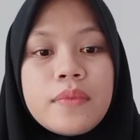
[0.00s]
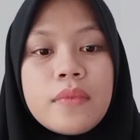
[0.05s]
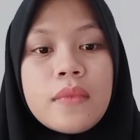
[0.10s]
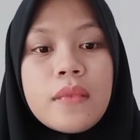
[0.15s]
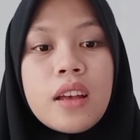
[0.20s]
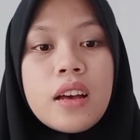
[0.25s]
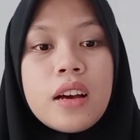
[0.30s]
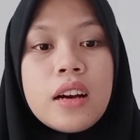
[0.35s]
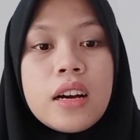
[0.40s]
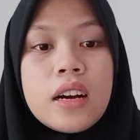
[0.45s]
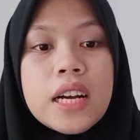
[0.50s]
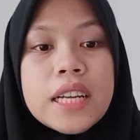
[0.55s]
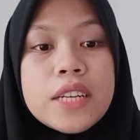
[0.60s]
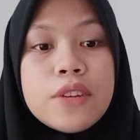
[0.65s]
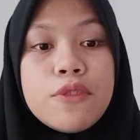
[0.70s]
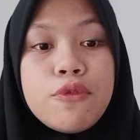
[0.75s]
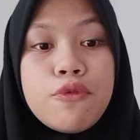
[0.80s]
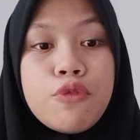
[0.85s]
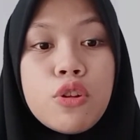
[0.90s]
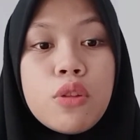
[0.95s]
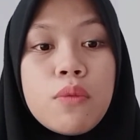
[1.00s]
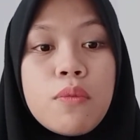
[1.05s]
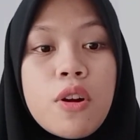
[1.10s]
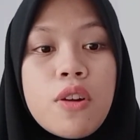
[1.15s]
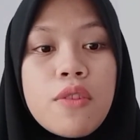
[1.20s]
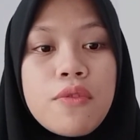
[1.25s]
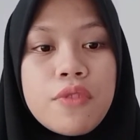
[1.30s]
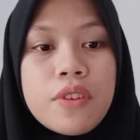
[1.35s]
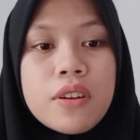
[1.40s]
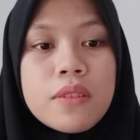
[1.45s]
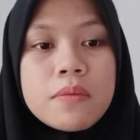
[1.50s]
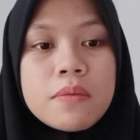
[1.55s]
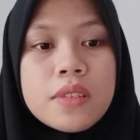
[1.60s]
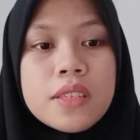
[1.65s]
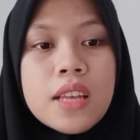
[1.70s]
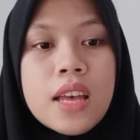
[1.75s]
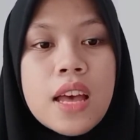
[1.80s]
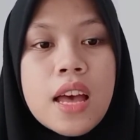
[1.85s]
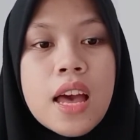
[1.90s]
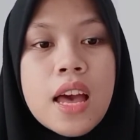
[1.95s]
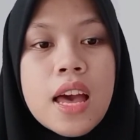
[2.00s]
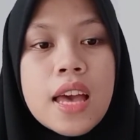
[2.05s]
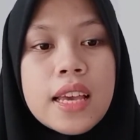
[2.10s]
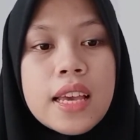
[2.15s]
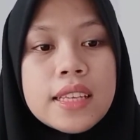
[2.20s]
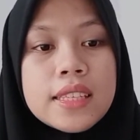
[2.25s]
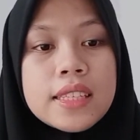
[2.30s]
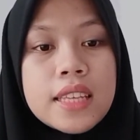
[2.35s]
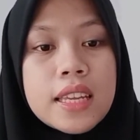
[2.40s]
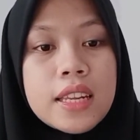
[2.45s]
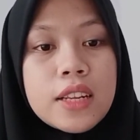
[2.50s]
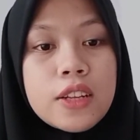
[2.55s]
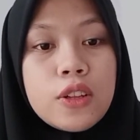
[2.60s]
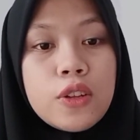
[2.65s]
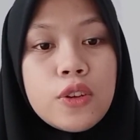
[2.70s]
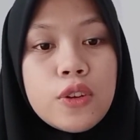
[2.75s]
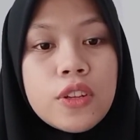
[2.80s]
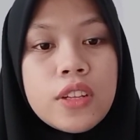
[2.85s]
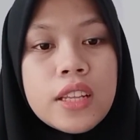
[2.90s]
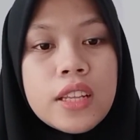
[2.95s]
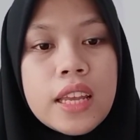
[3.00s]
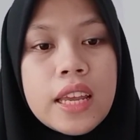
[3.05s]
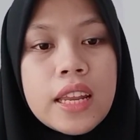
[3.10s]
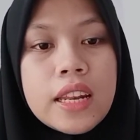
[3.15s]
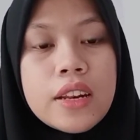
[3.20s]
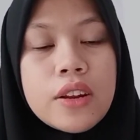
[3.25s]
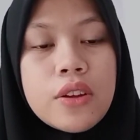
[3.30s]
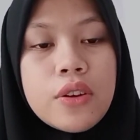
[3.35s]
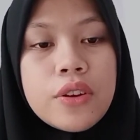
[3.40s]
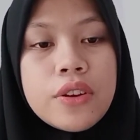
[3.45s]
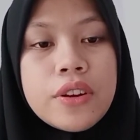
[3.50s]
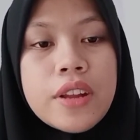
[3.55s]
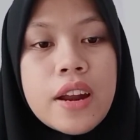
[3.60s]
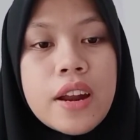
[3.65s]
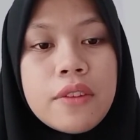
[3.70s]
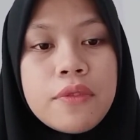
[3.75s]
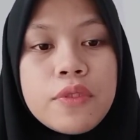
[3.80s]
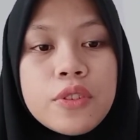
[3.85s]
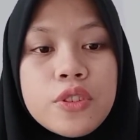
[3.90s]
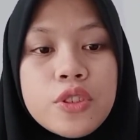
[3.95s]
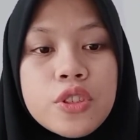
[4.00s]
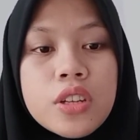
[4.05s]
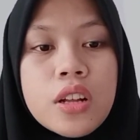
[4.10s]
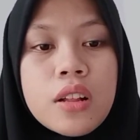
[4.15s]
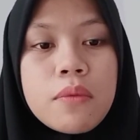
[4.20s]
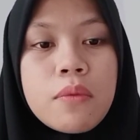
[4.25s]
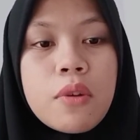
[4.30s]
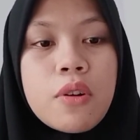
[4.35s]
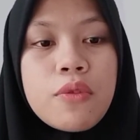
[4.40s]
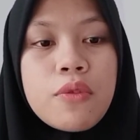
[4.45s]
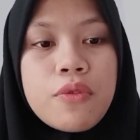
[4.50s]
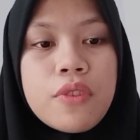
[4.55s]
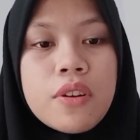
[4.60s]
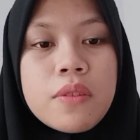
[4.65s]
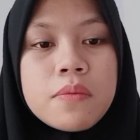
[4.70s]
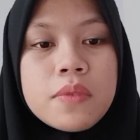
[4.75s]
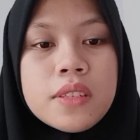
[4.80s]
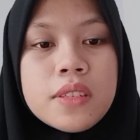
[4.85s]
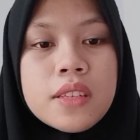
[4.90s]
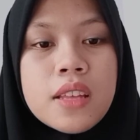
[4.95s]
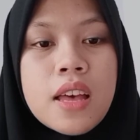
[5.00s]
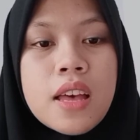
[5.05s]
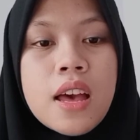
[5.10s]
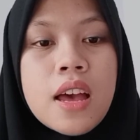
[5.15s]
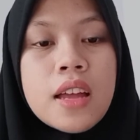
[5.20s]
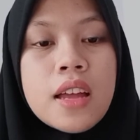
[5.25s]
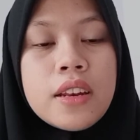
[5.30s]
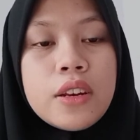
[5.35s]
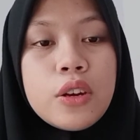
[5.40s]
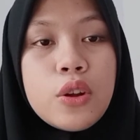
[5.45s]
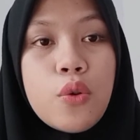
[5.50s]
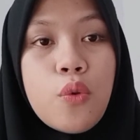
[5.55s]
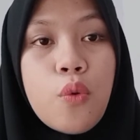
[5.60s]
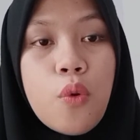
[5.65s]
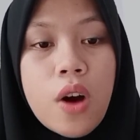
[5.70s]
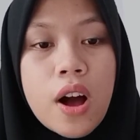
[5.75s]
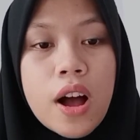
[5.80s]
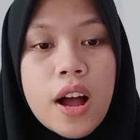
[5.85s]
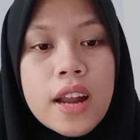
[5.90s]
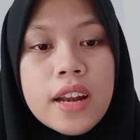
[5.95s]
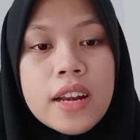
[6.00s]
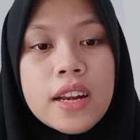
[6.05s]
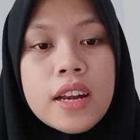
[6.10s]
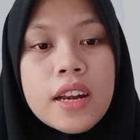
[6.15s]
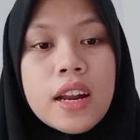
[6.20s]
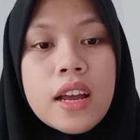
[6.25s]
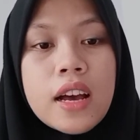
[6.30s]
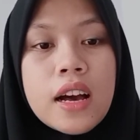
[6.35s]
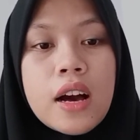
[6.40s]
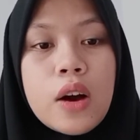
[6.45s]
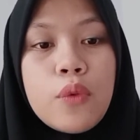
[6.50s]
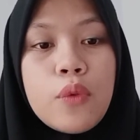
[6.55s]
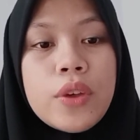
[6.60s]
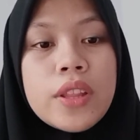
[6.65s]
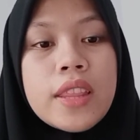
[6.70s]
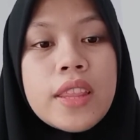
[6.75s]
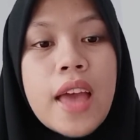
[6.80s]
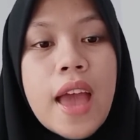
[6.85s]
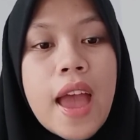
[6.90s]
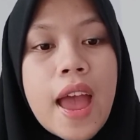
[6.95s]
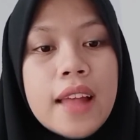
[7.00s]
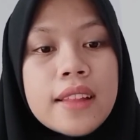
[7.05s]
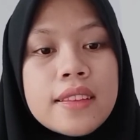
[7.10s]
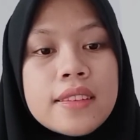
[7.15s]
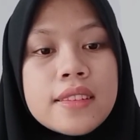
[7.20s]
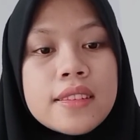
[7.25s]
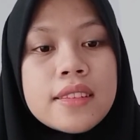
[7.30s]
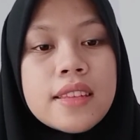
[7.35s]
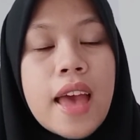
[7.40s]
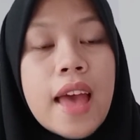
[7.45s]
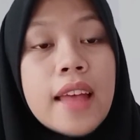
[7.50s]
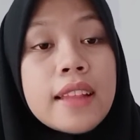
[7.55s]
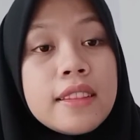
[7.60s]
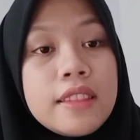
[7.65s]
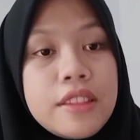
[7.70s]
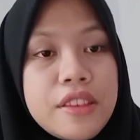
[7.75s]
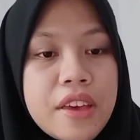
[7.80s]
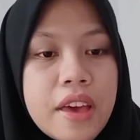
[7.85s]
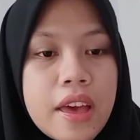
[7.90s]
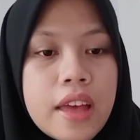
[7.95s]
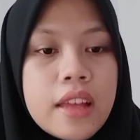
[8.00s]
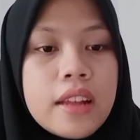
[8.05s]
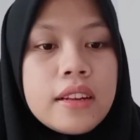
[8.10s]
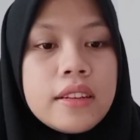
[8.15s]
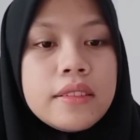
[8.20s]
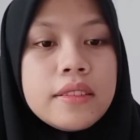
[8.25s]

the full morphemes is included in the derivational morphemes, the one with s at the end.